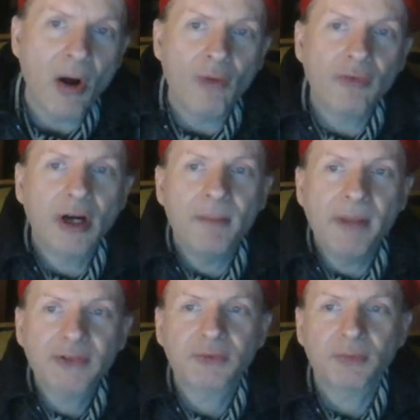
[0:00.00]
over a
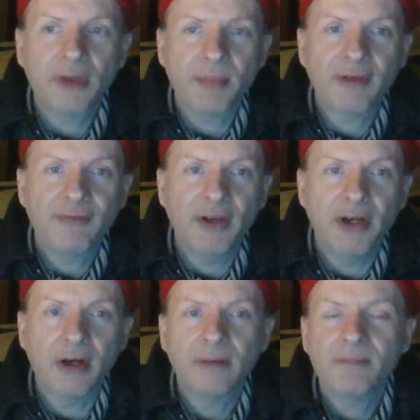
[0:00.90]
mixed rhythmic
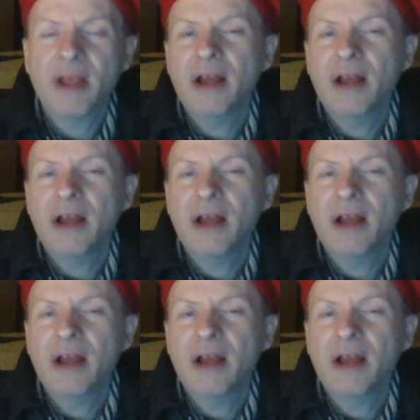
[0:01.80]
figure,